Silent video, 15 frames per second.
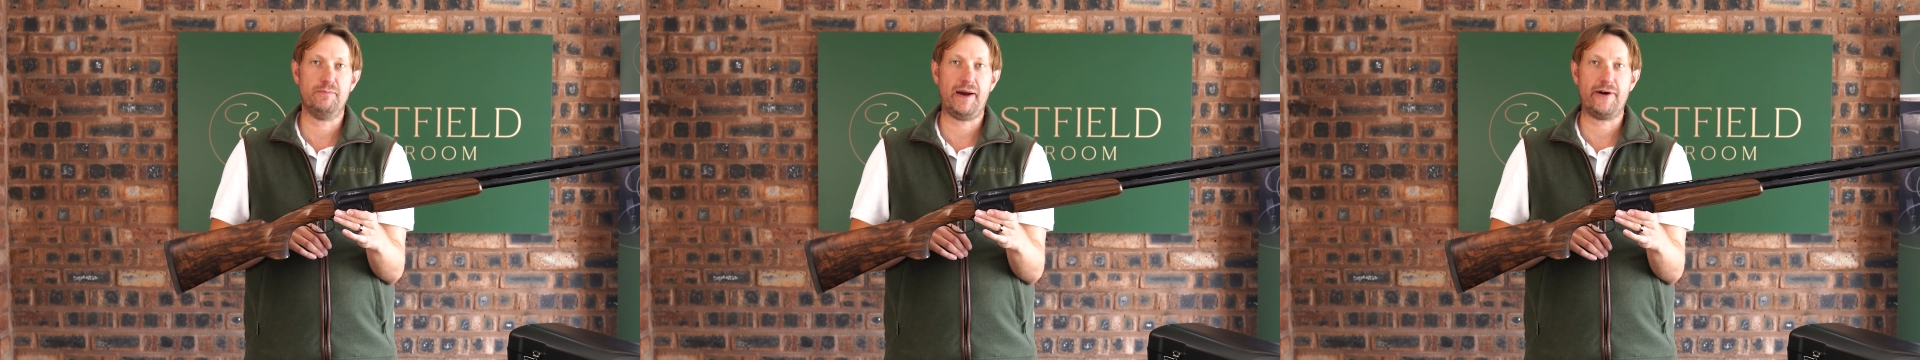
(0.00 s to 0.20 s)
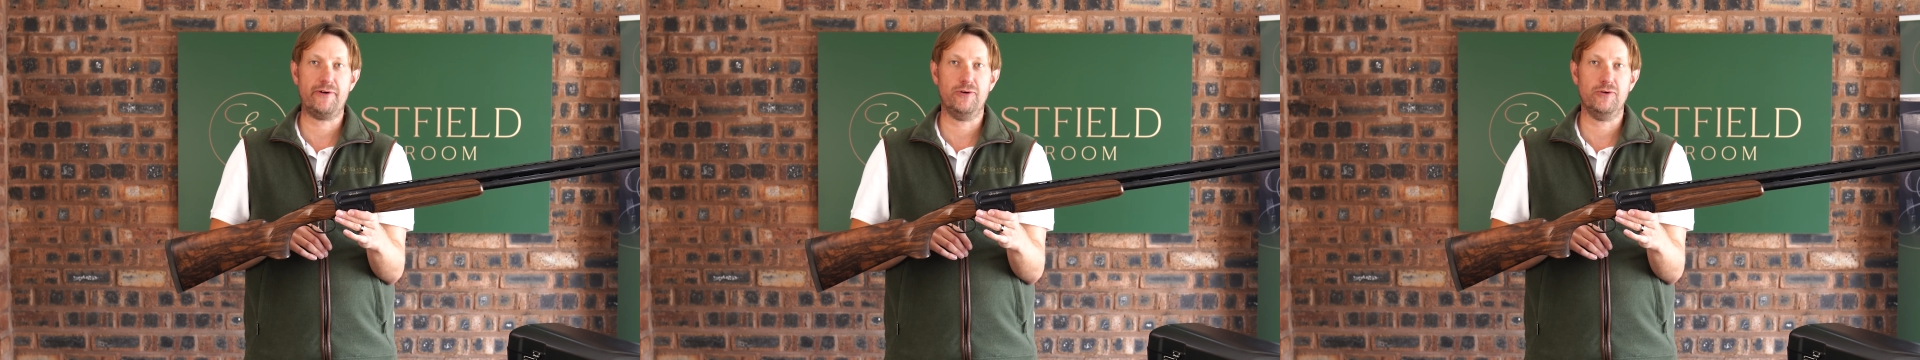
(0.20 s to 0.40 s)

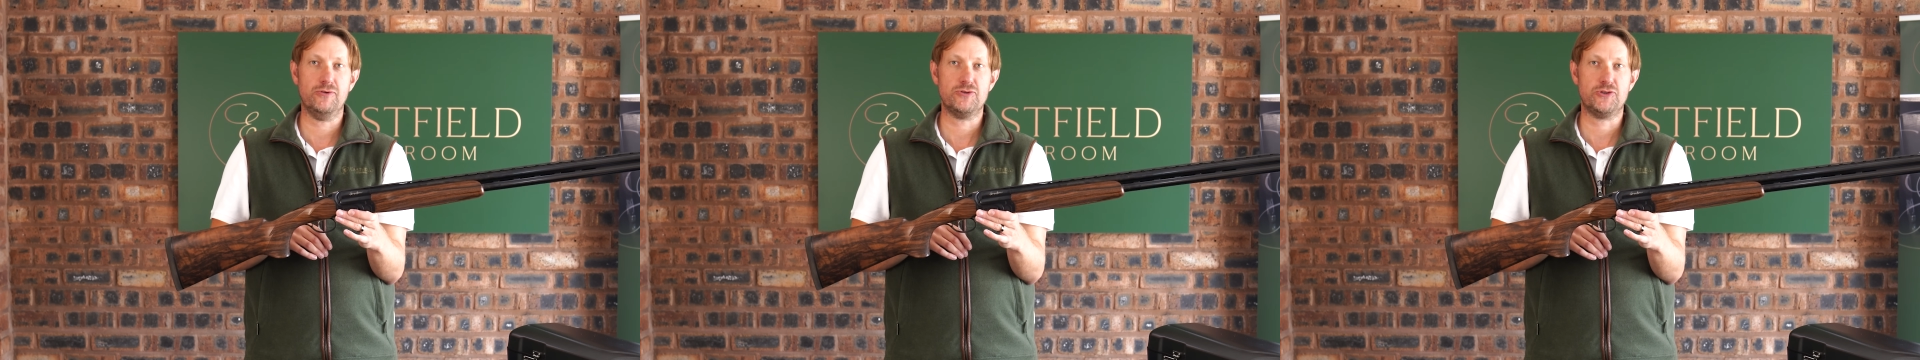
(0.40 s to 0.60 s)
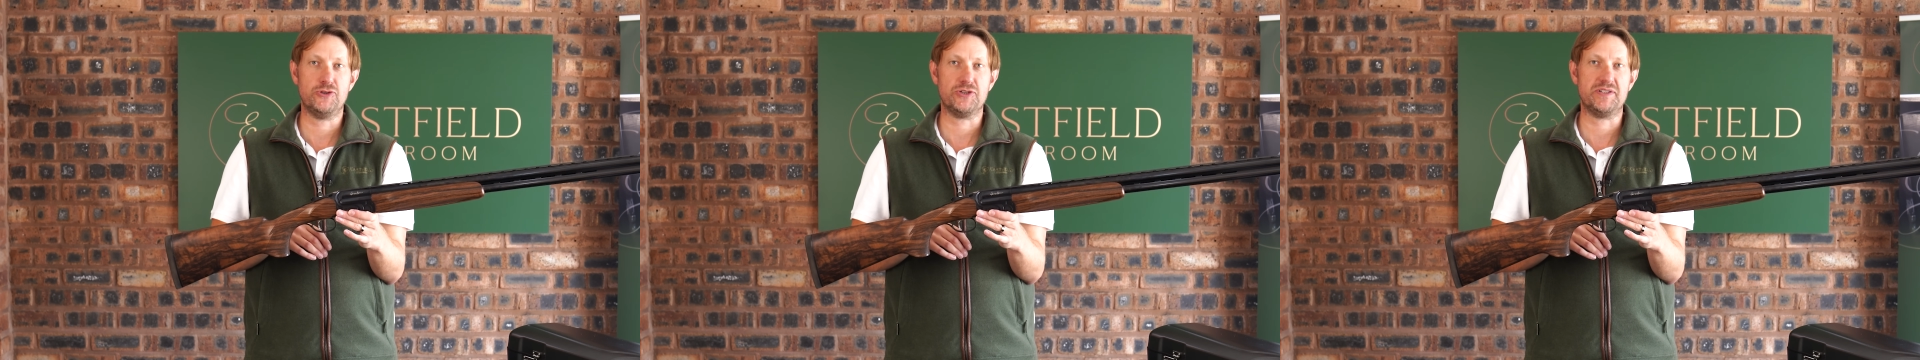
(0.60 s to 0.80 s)
barrel,
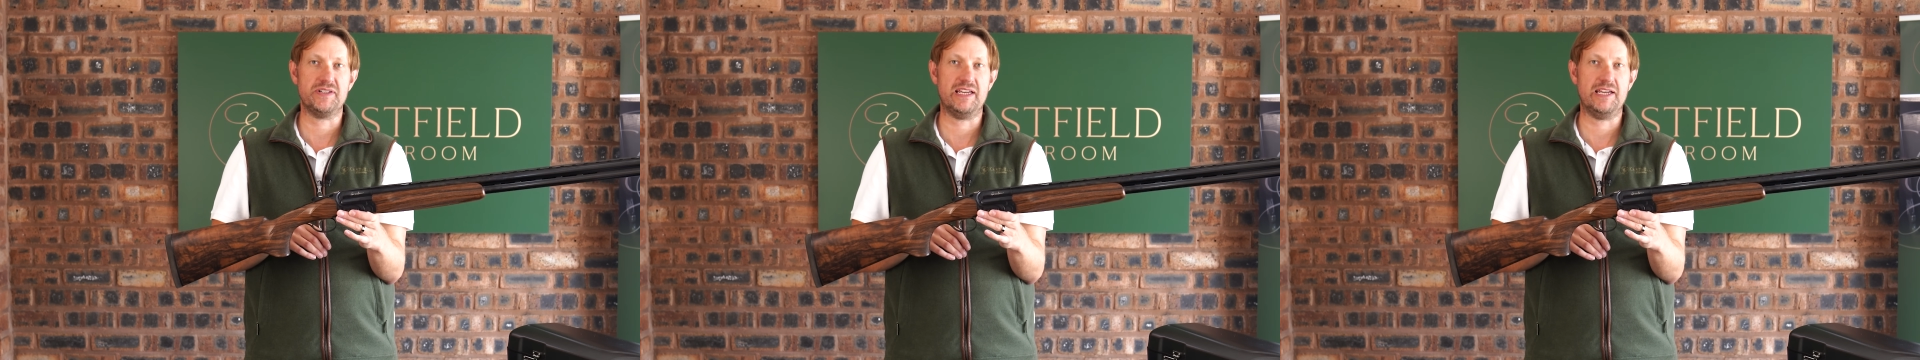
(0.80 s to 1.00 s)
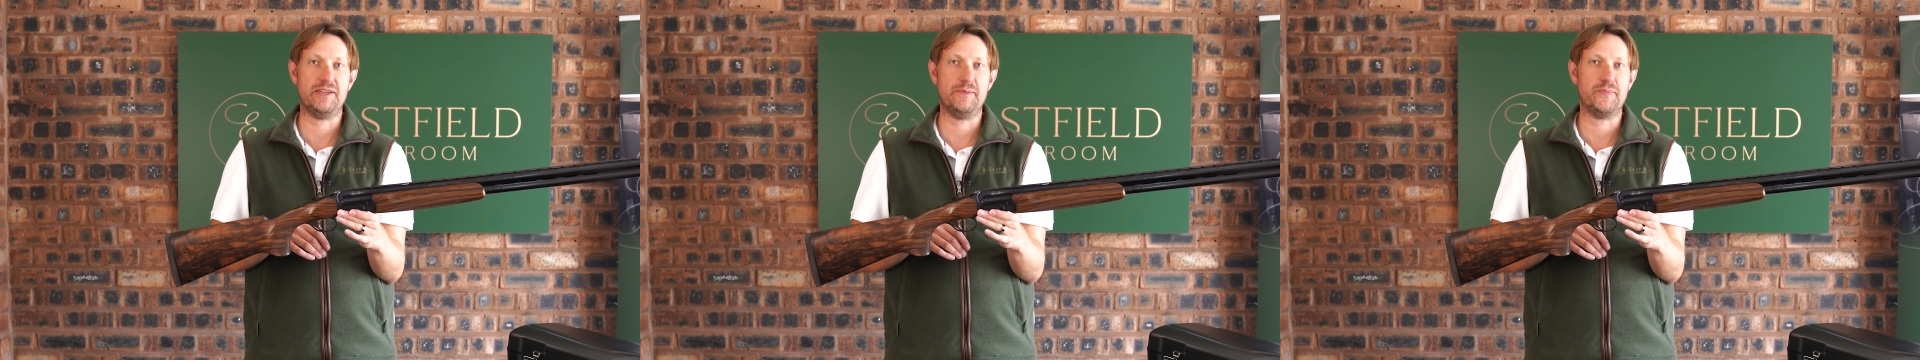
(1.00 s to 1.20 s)
just
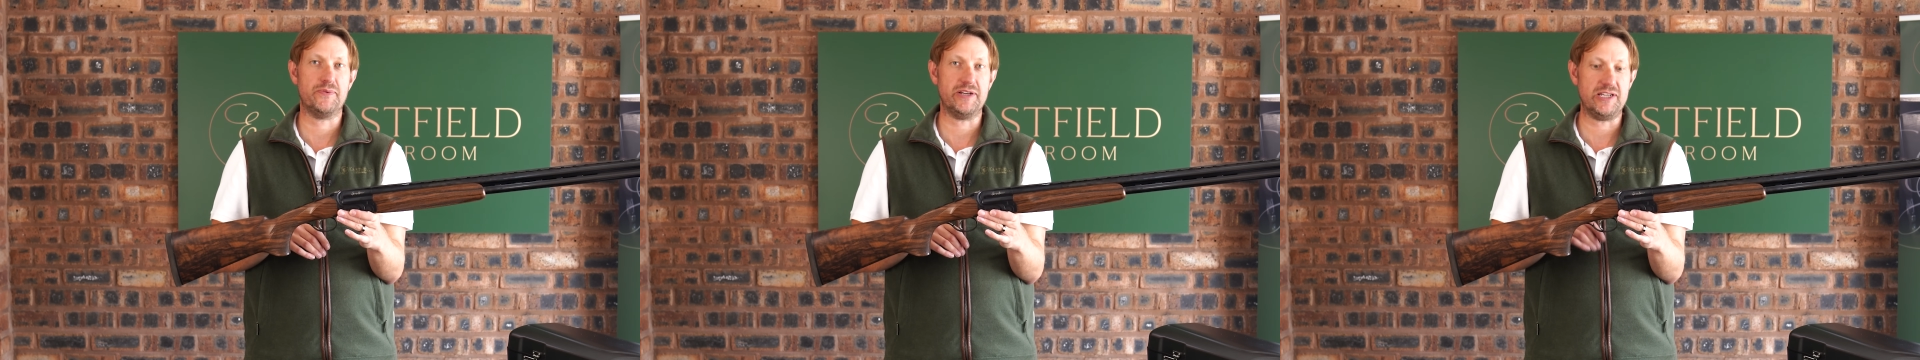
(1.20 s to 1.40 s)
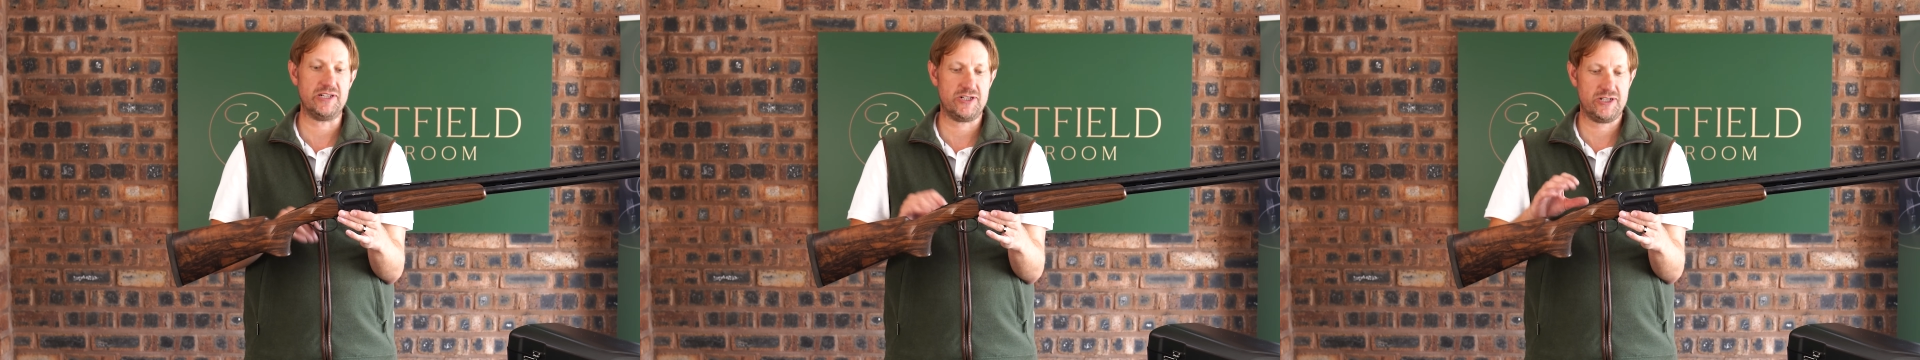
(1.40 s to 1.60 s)
near the
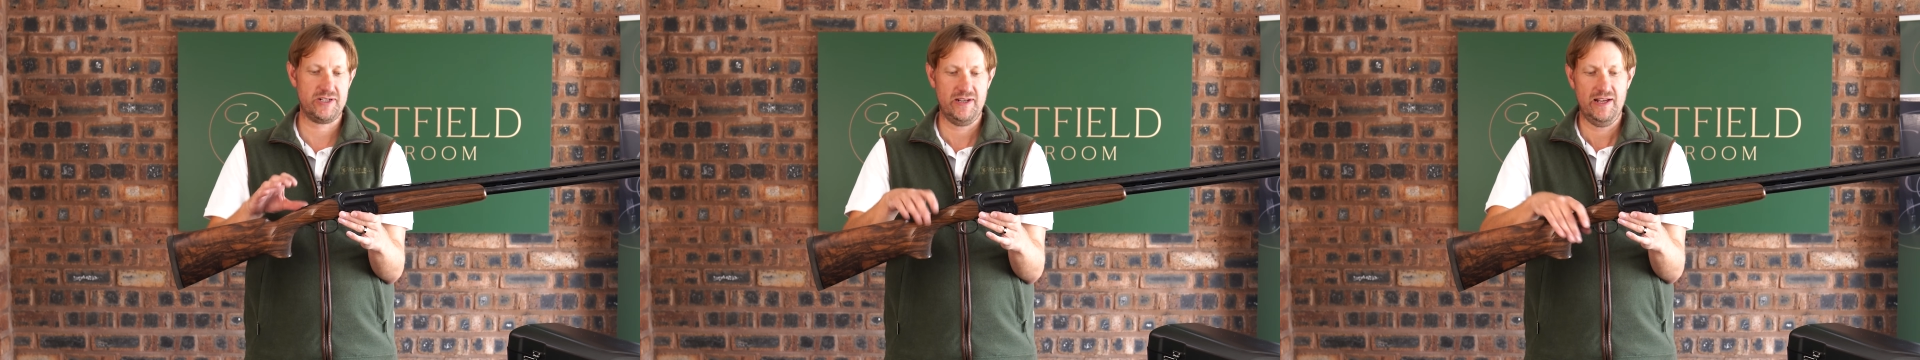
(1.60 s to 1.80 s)
breech.